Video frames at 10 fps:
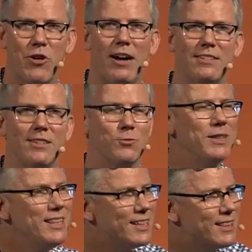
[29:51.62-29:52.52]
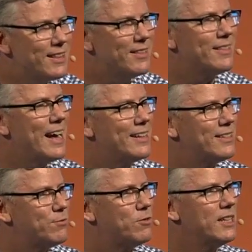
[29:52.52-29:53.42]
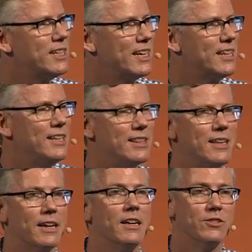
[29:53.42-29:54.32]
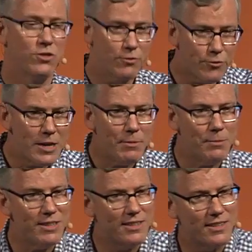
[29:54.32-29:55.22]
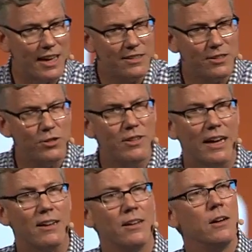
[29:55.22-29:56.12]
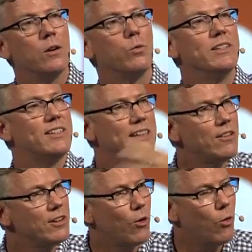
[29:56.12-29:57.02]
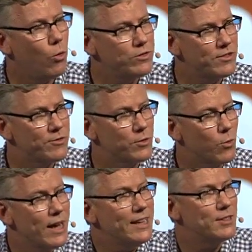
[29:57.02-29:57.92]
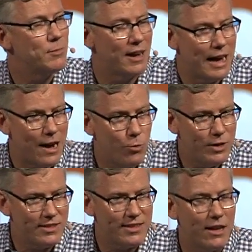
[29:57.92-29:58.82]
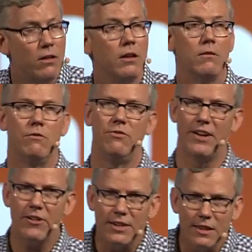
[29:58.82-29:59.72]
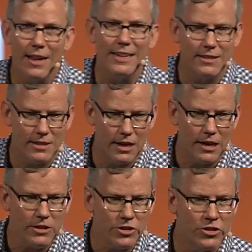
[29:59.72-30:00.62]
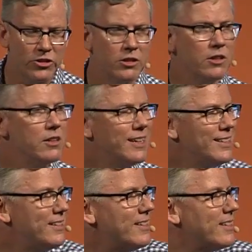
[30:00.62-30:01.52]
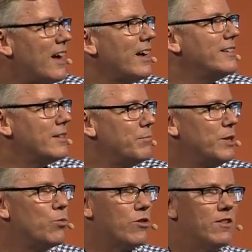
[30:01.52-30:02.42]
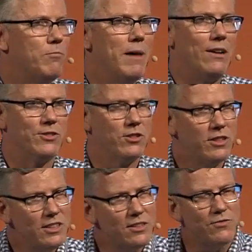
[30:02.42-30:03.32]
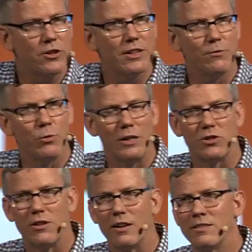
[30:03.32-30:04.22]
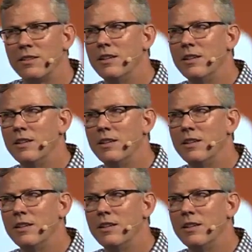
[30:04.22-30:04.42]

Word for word: process. We think that that's really a key thing. So the freemium is designed to do that. We sell in a whole different way. It's about how we sell, very light touch, and it's designed to be word of mouth. So this is very influential on us.